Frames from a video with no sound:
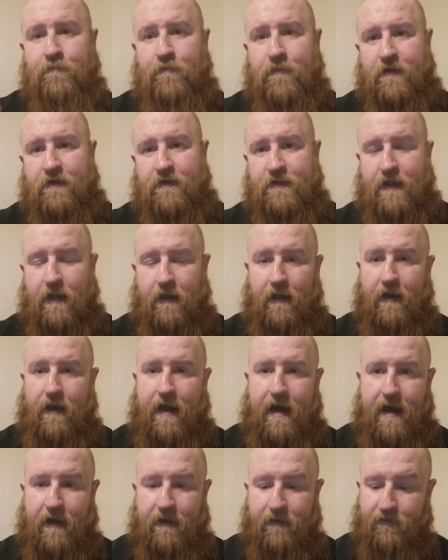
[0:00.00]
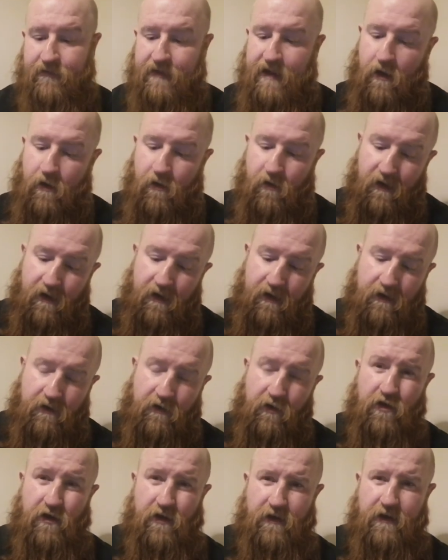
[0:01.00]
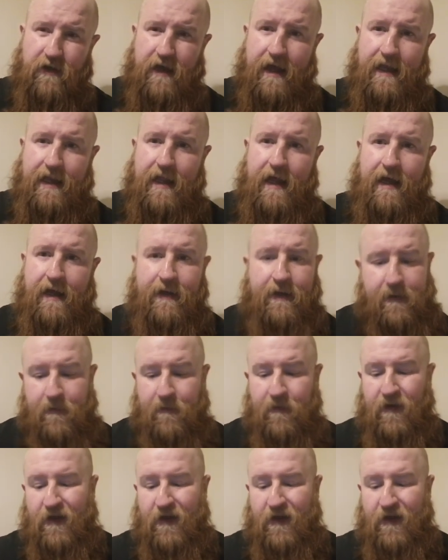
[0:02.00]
still alive. Now, look at the headline.